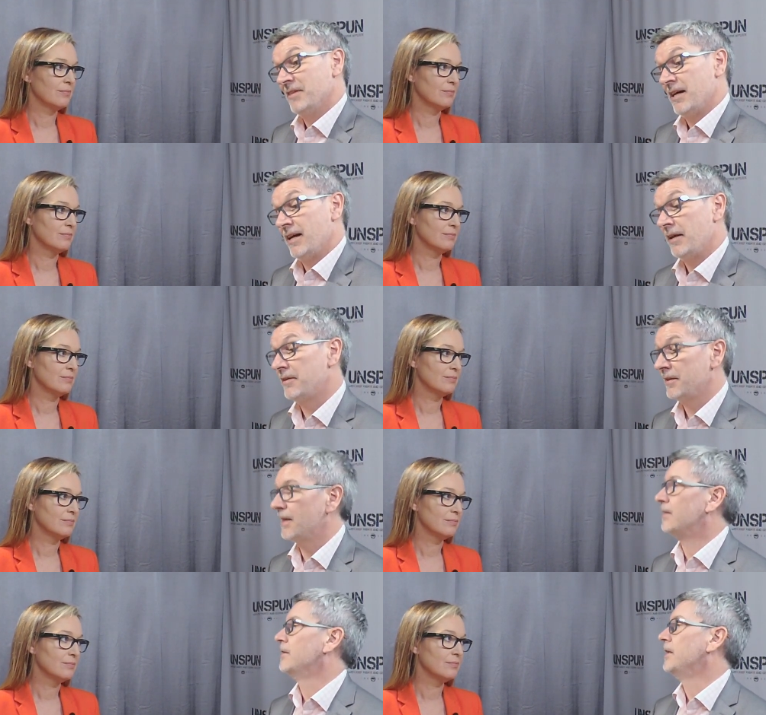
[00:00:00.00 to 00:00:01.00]
Speaker 1: I think
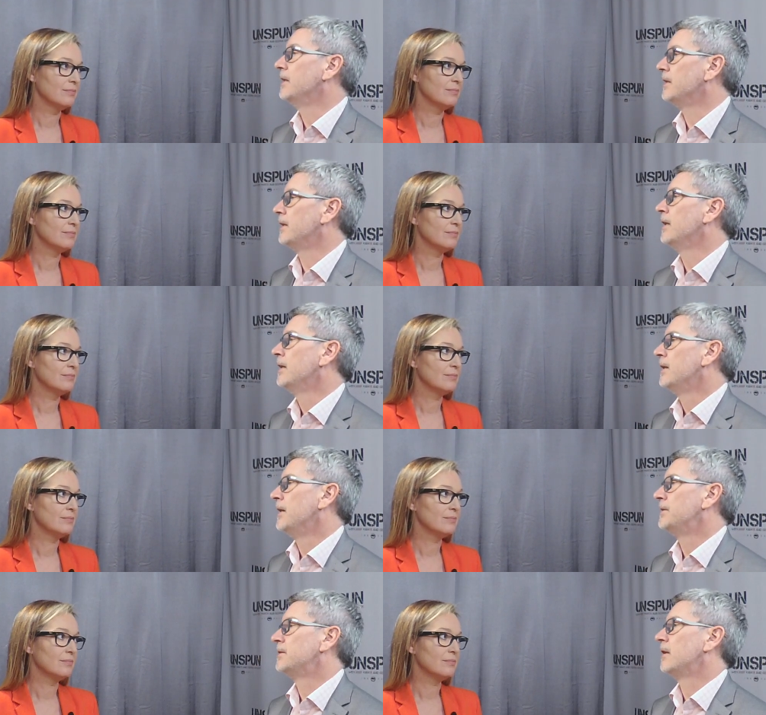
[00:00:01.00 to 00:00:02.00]
that legally,
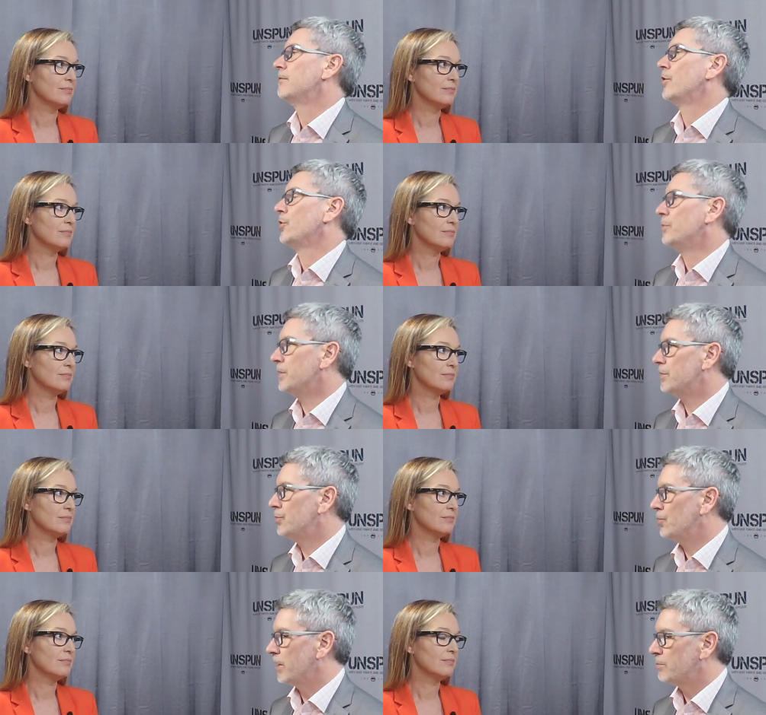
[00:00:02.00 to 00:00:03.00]
it's a tough argument
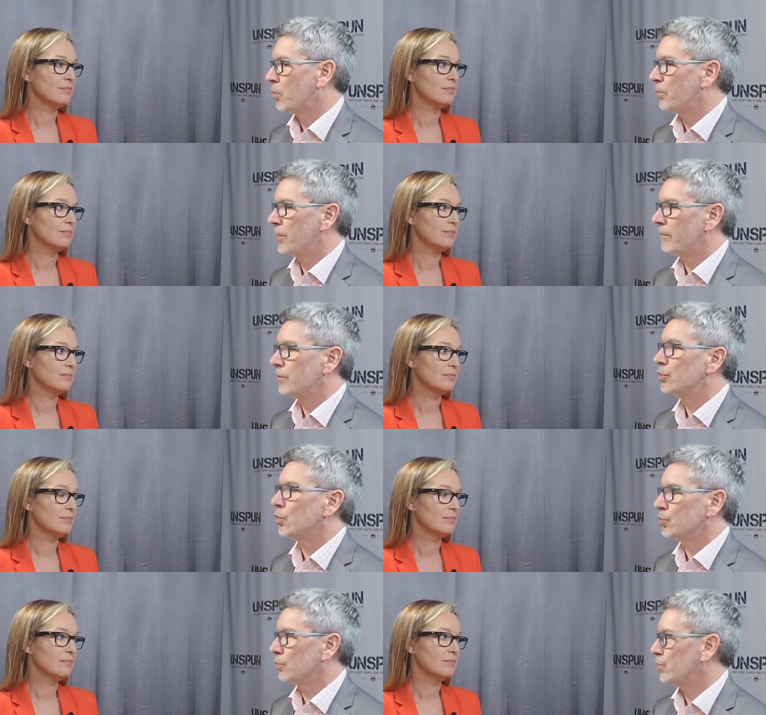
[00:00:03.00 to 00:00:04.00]
to expropriate for
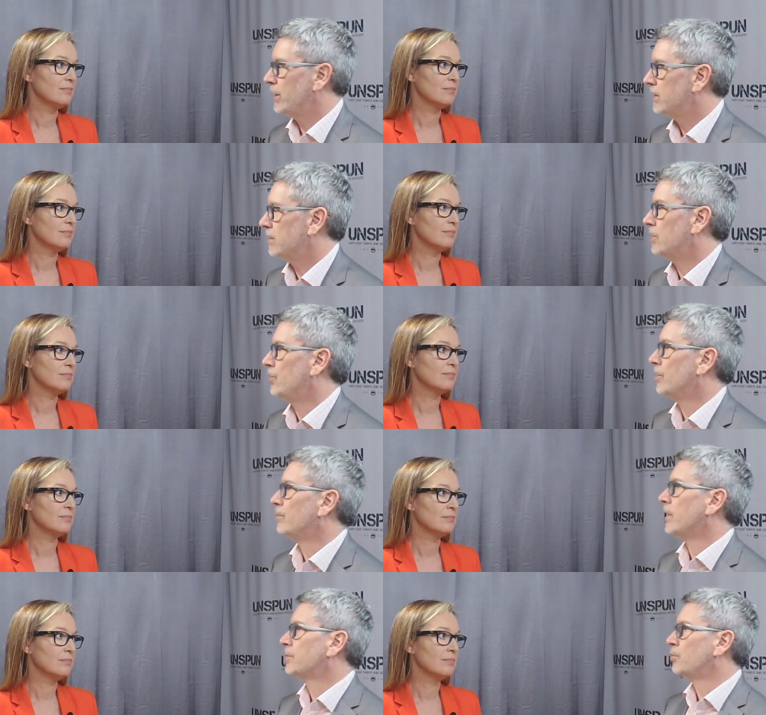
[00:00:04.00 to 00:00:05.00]
social reasons. You
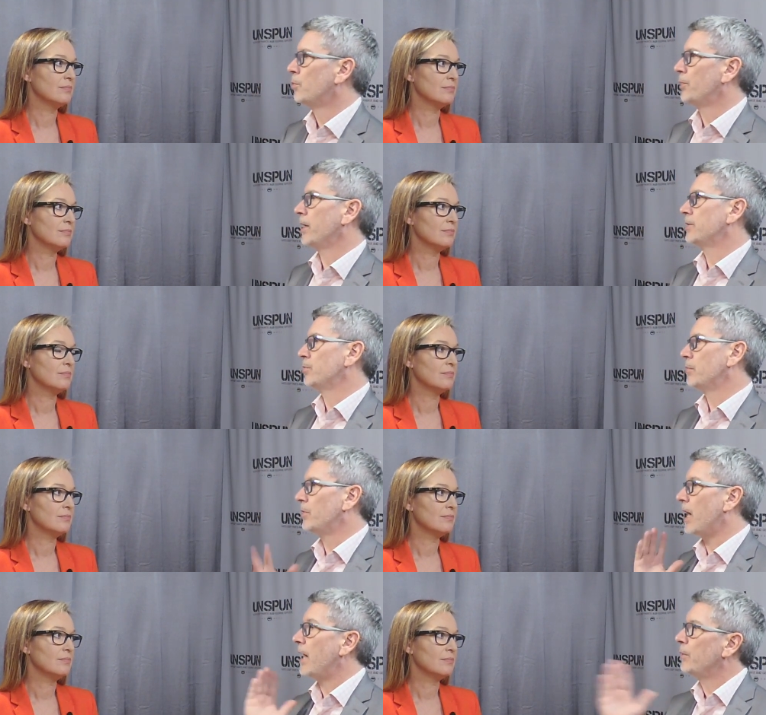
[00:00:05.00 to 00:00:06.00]
can expropriate because you want to put
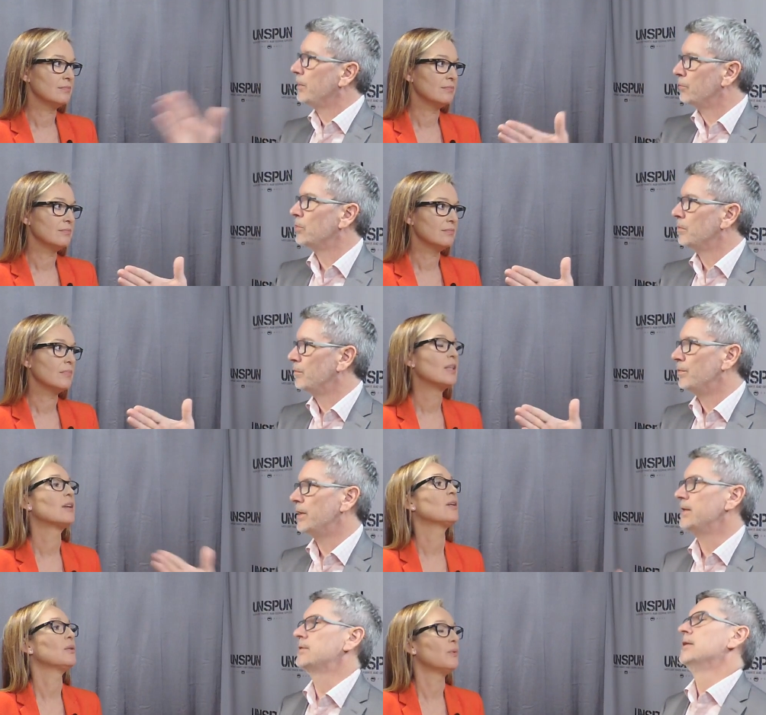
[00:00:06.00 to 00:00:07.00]
a highway through a
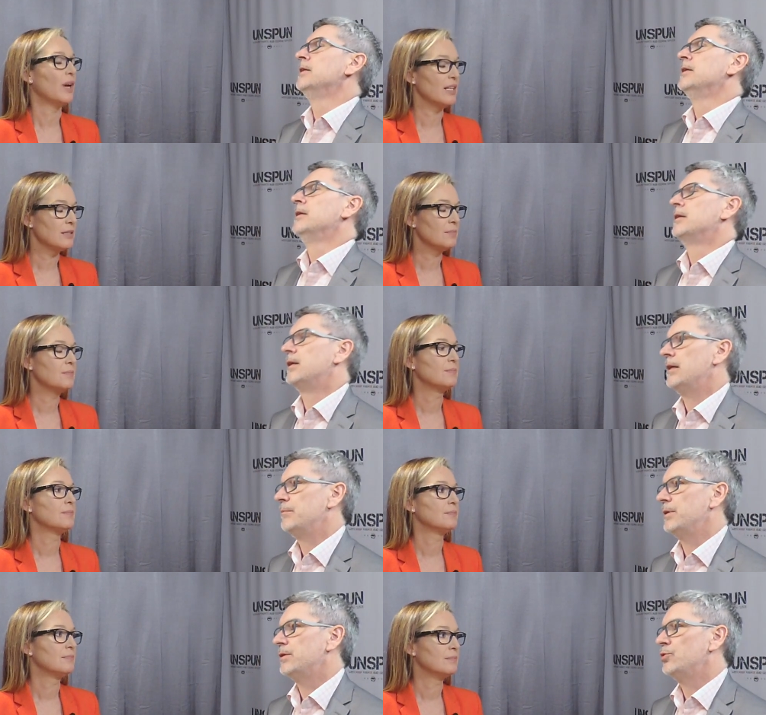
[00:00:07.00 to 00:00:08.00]
place, right?
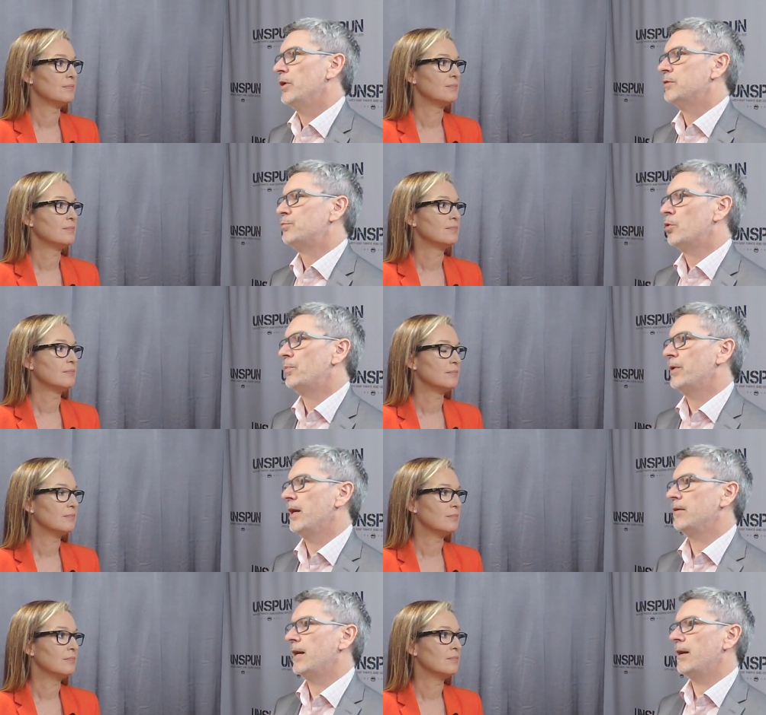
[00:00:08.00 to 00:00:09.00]
But to
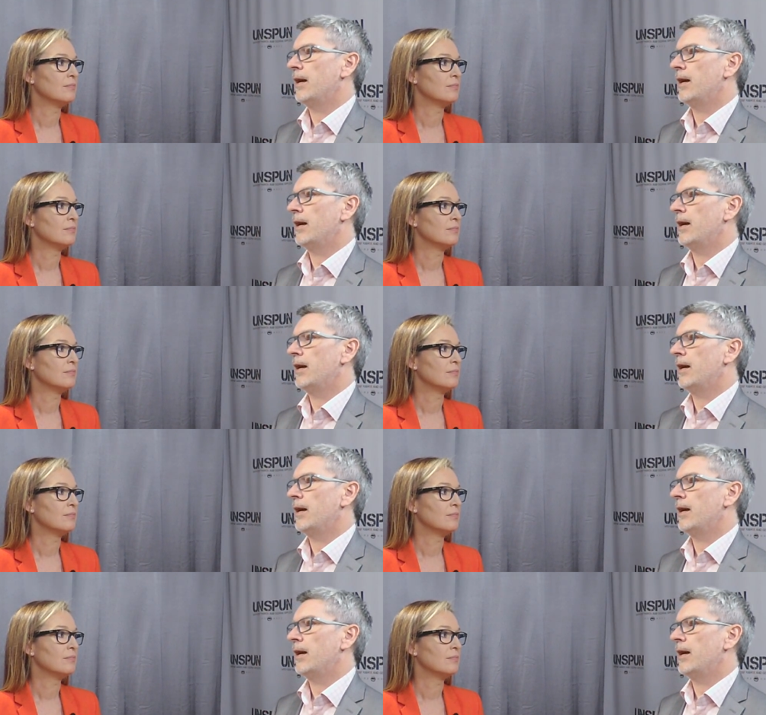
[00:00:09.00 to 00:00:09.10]
expropriate